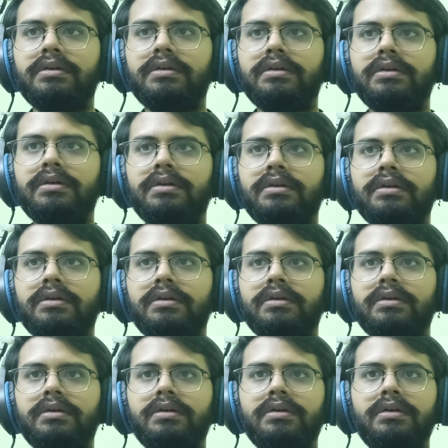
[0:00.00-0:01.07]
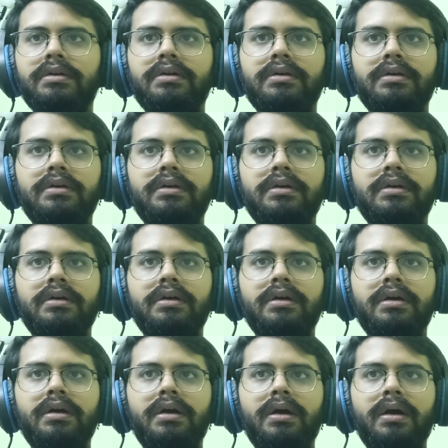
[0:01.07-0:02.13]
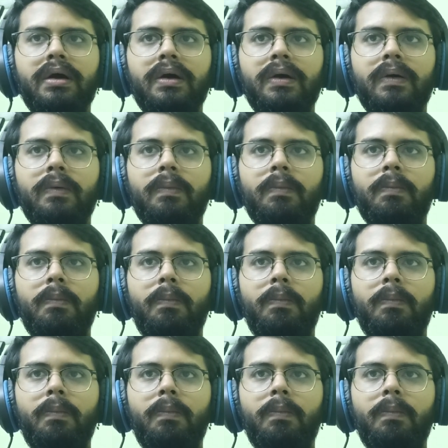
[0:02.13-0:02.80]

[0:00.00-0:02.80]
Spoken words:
Nobody speaks.